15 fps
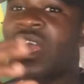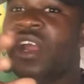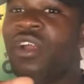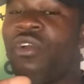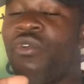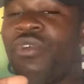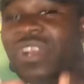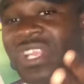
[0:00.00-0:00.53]

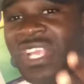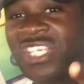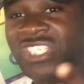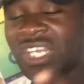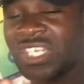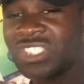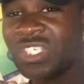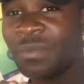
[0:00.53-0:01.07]

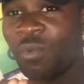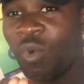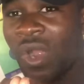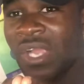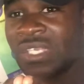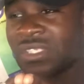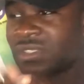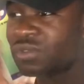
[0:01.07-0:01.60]
Relationship
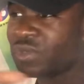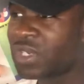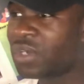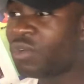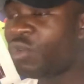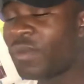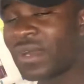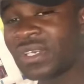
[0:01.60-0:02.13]
wise with a
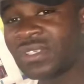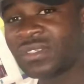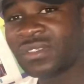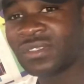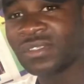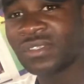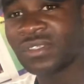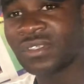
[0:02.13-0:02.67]
woman
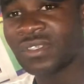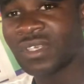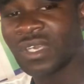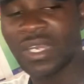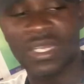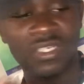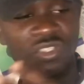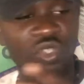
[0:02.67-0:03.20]

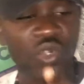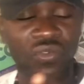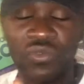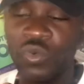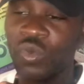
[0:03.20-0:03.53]
and so forth.